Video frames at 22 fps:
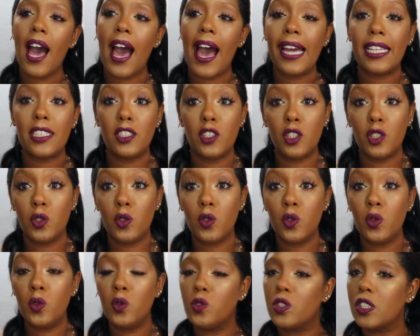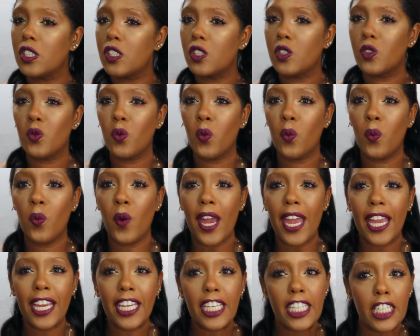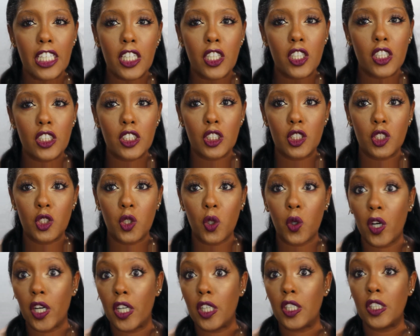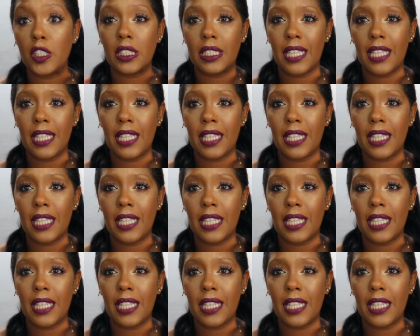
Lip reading: I do just regular tutorials.